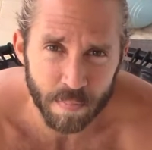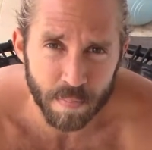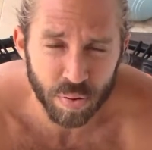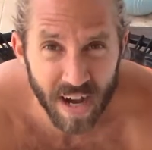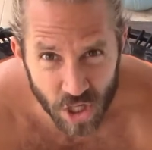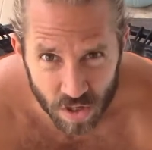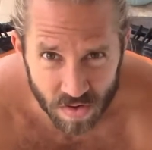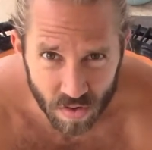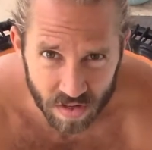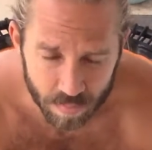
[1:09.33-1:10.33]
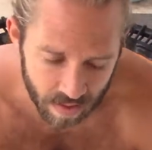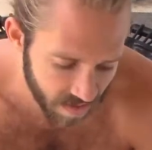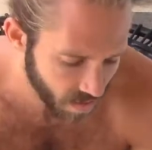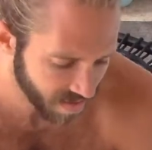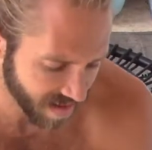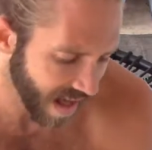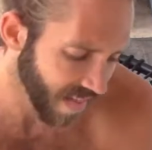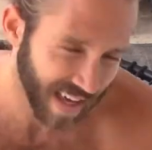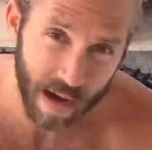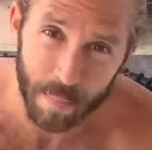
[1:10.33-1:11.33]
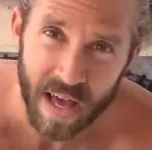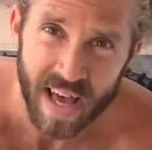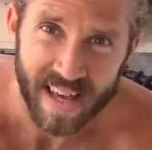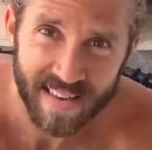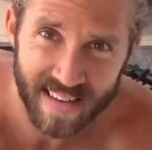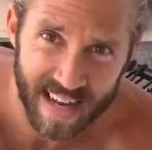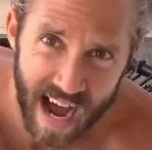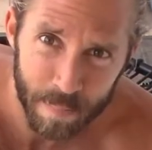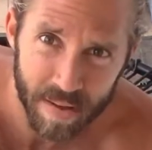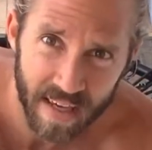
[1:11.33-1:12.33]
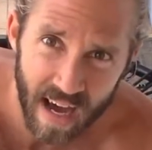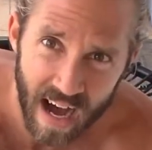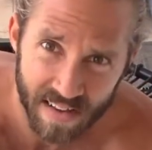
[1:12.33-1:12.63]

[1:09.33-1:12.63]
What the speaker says: pressure, so to speak. So it's not like I'm stomping on